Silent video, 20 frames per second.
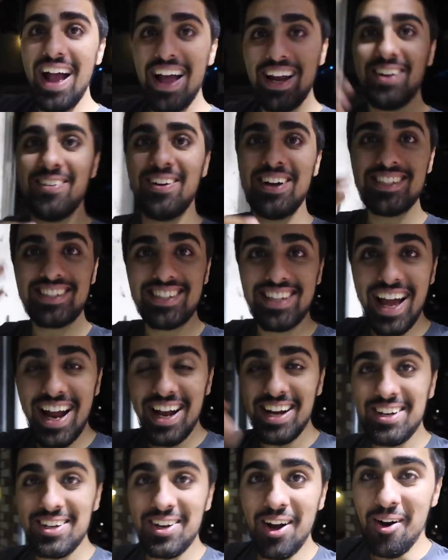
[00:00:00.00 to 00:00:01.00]
Anyways,
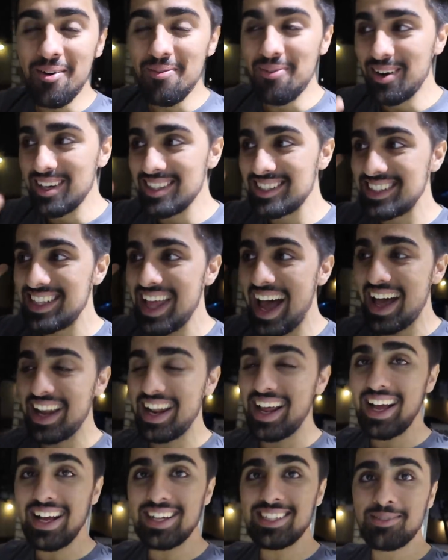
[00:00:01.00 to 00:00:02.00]
there you go, boys. That
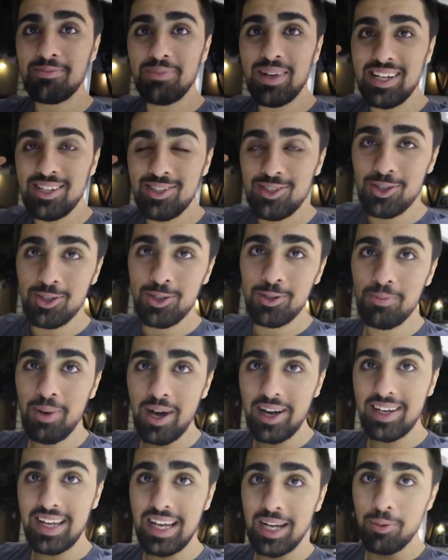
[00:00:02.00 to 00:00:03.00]
has been dune
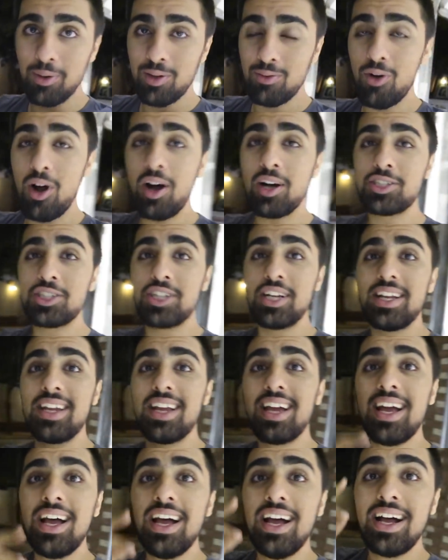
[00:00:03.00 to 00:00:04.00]
bugging with
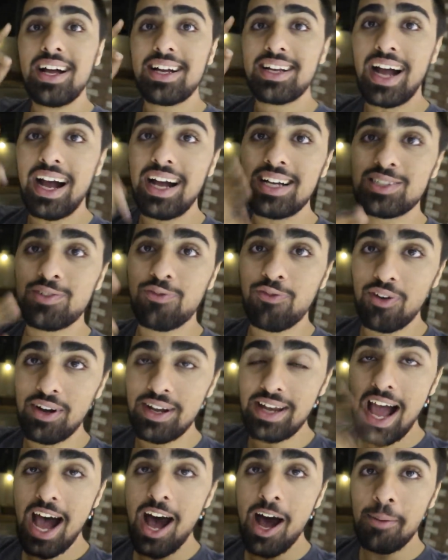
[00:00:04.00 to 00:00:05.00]
Rashid. Guys, for
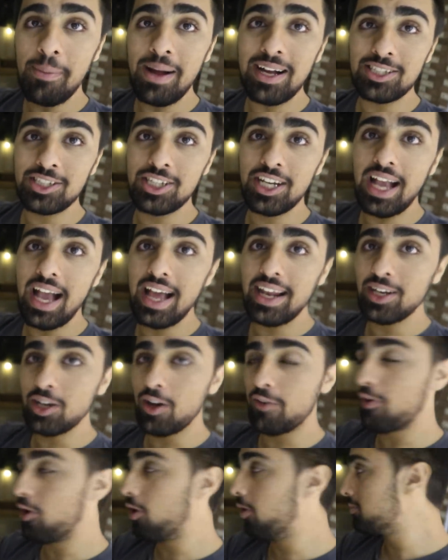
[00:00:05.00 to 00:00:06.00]
now, I'm actually heading
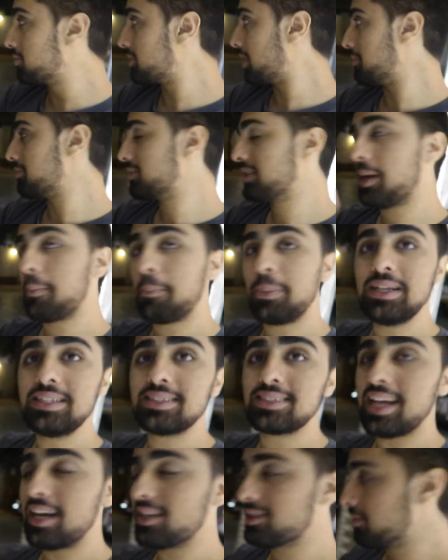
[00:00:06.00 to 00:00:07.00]
off home, so I'm saying
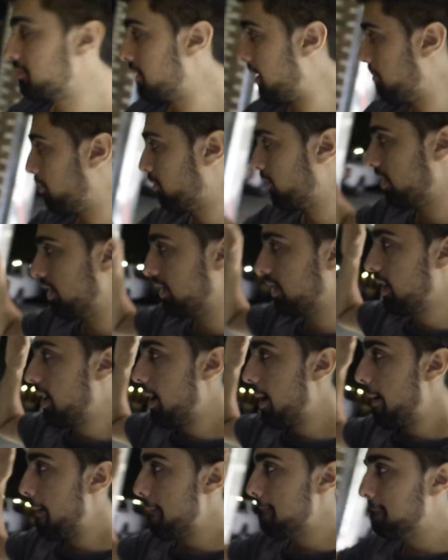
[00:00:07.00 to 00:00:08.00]
peace out to my boy.
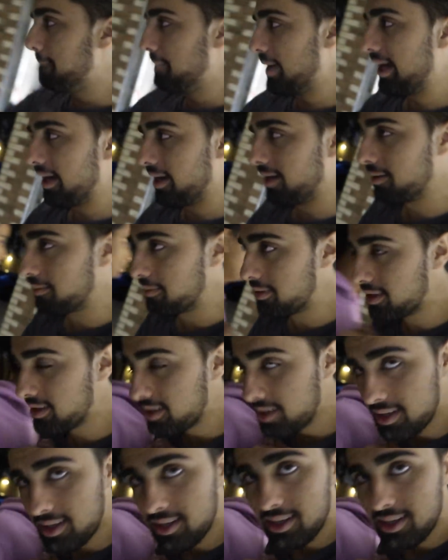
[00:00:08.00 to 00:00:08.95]
Good, Bam. Good to